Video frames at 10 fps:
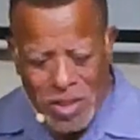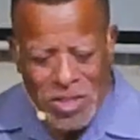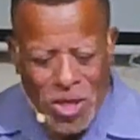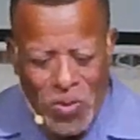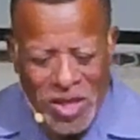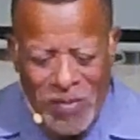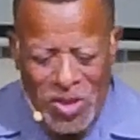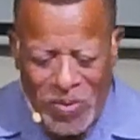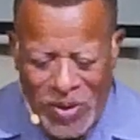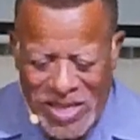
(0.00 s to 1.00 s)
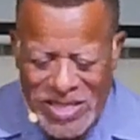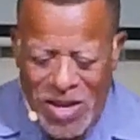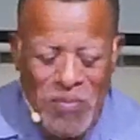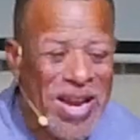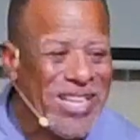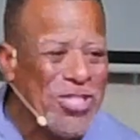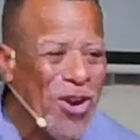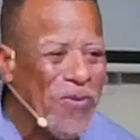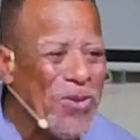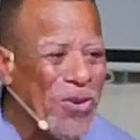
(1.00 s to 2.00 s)
so we come to the place, make a
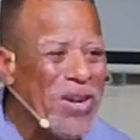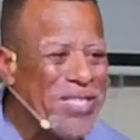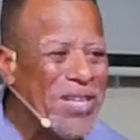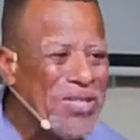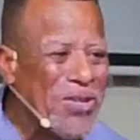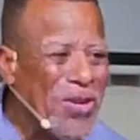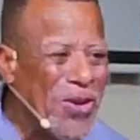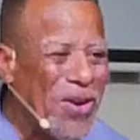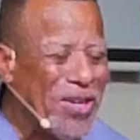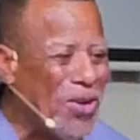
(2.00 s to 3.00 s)
joyful noise unto the Lord.